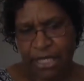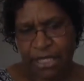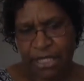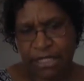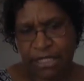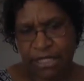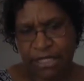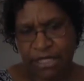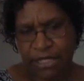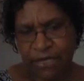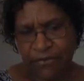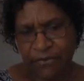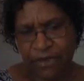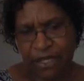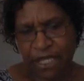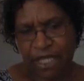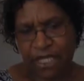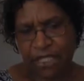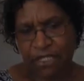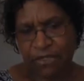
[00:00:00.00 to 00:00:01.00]
the
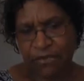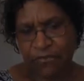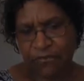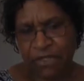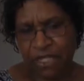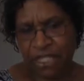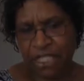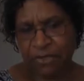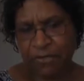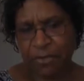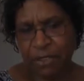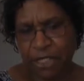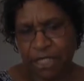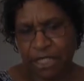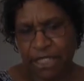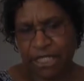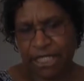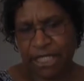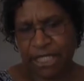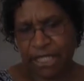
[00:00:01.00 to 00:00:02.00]
significance of this
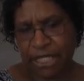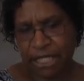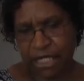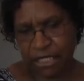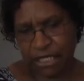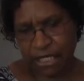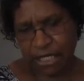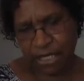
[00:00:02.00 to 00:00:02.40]
policy uh,